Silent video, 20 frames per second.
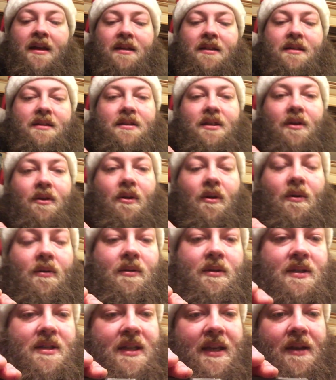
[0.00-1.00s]
This is the
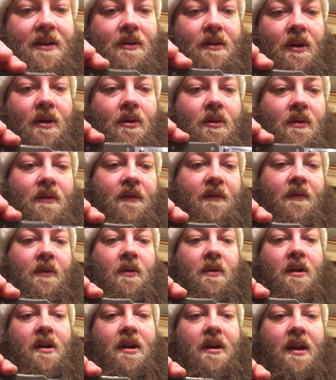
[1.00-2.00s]
Cold Steel Code
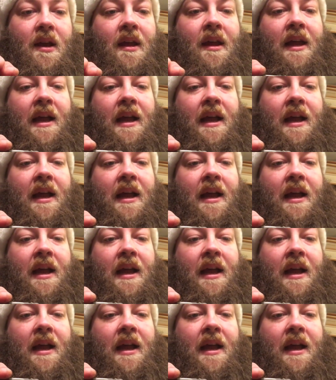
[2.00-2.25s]
4.